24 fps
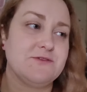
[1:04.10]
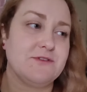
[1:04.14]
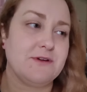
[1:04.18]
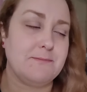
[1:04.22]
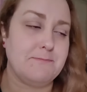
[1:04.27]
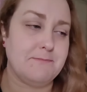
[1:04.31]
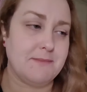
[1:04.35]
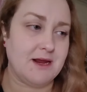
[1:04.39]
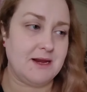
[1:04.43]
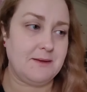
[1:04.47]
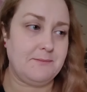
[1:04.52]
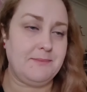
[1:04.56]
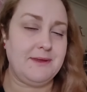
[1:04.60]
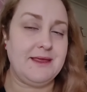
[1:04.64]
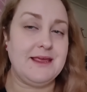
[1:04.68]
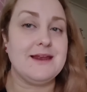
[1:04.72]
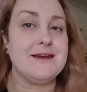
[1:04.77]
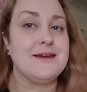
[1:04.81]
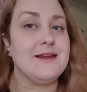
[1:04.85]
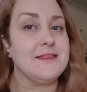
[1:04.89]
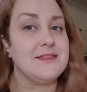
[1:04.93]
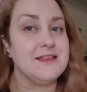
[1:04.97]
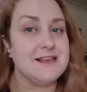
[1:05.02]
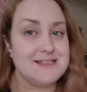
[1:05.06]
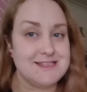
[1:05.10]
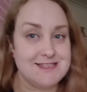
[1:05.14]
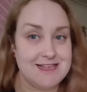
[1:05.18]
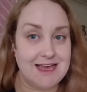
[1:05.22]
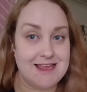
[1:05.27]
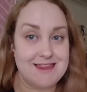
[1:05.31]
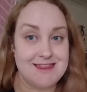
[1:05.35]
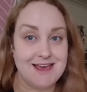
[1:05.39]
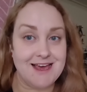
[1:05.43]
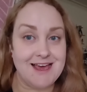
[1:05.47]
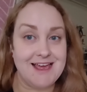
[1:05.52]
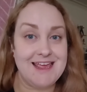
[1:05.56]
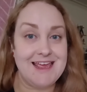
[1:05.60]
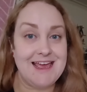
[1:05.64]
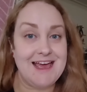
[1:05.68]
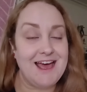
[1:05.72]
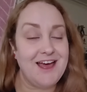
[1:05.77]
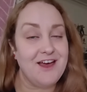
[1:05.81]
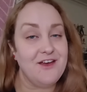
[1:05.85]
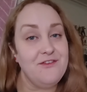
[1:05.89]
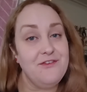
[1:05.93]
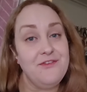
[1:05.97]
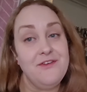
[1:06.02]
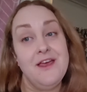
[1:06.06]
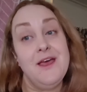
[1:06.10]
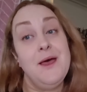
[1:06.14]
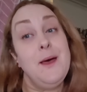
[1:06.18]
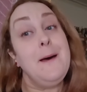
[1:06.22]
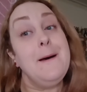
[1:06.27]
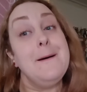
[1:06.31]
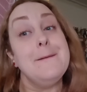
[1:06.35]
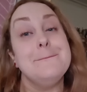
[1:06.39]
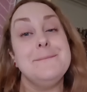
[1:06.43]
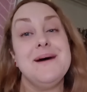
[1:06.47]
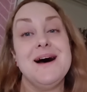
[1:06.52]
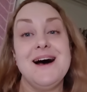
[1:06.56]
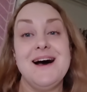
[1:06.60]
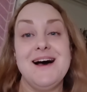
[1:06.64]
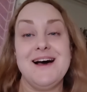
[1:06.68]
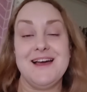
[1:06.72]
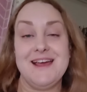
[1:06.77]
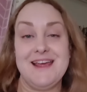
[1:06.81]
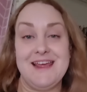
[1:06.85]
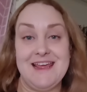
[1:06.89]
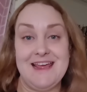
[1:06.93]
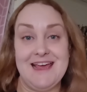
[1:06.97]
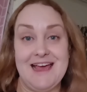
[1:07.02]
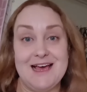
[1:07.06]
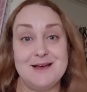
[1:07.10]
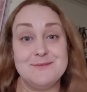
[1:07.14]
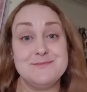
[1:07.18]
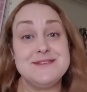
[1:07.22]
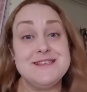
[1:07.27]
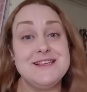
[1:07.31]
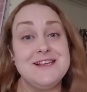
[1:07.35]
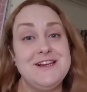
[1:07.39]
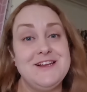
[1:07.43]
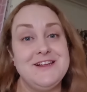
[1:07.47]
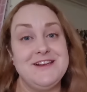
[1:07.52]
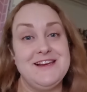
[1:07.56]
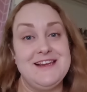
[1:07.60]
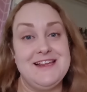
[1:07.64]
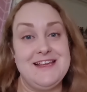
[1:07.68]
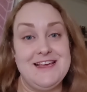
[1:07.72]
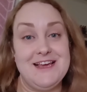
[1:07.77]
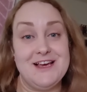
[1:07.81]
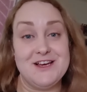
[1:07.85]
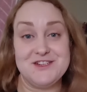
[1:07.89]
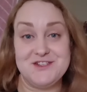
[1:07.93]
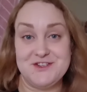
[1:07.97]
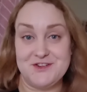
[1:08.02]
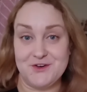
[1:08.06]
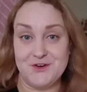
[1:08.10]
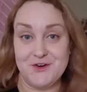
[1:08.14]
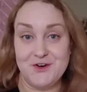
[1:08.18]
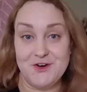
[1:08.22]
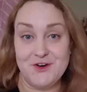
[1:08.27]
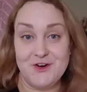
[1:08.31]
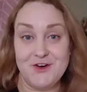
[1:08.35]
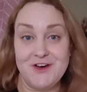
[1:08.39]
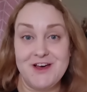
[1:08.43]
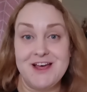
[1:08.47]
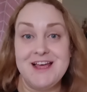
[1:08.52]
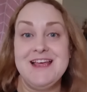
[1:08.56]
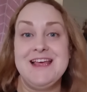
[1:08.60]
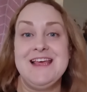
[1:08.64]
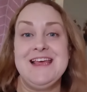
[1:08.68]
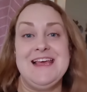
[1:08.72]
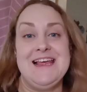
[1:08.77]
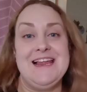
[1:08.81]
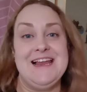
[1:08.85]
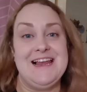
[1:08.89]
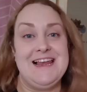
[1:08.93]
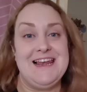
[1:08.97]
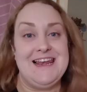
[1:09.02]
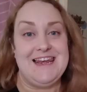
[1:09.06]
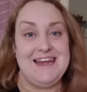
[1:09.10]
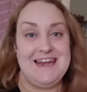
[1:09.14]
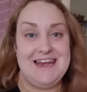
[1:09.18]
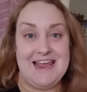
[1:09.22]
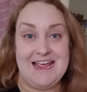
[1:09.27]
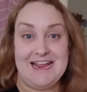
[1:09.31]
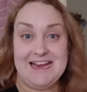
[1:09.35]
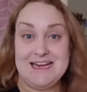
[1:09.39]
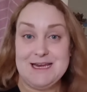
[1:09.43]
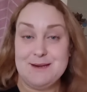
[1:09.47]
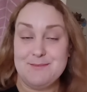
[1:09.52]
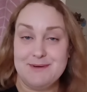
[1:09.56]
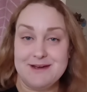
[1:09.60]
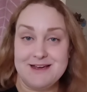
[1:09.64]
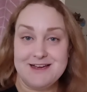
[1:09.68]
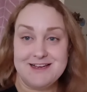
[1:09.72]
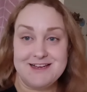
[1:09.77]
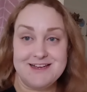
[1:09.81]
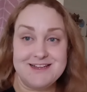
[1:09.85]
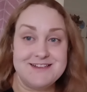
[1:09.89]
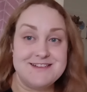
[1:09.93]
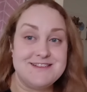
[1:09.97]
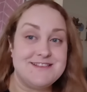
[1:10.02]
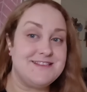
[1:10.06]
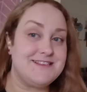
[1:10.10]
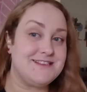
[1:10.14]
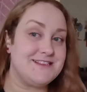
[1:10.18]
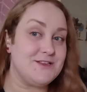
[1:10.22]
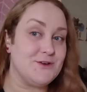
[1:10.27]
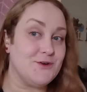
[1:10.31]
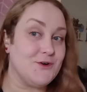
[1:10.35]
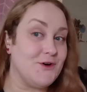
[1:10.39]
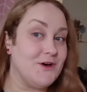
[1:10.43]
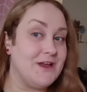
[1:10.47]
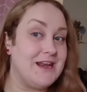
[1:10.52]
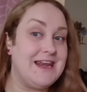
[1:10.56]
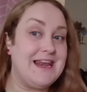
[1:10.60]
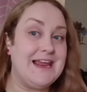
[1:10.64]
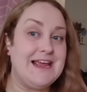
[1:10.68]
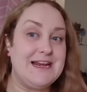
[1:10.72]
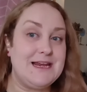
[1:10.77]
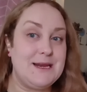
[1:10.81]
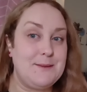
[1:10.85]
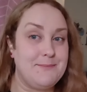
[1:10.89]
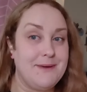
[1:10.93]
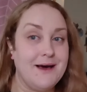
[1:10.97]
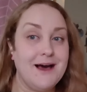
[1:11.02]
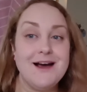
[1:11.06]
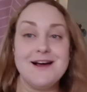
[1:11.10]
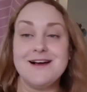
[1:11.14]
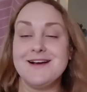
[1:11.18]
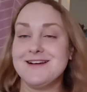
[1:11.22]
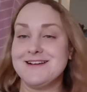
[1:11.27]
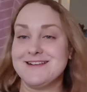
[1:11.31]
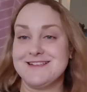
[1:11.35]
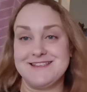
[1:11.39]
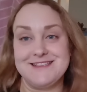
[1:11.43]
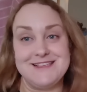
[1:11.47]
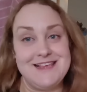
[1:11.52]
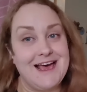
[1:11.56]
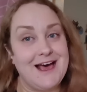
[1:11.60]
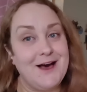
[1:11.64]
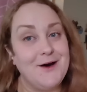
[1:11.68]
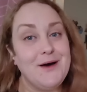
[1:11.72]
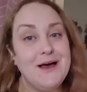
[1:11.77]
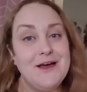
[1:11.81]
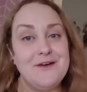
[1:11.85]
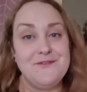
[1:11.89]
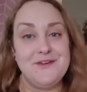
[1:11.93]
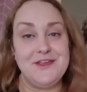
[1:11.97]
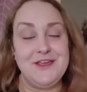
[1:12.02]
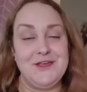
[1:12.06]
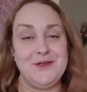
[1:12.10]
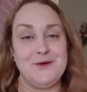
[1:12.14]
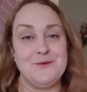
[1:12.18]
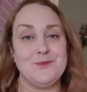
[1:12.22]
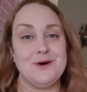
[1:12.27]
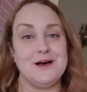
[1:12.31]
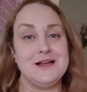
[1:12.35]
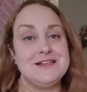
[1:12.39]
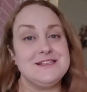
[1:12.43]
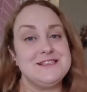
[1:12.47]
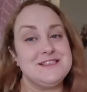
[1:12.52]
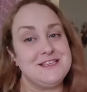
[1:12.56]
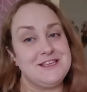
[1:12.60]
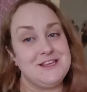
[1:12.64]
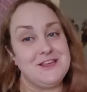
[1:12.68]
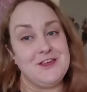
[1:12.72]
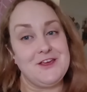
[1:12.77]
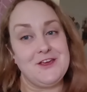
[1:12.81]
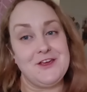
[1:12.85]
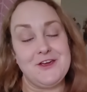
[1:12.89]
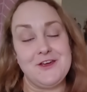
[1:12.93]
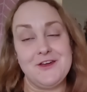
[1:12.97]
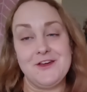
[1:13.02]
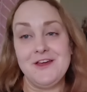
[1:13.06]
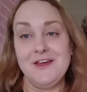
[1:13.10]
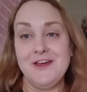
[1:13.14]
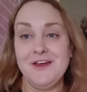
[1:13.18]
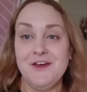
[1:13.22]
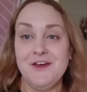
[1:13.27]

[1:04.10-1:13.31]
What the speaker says: or it might be another set that I have, but I absolutely adore ladybirds or ladybugs, however you want to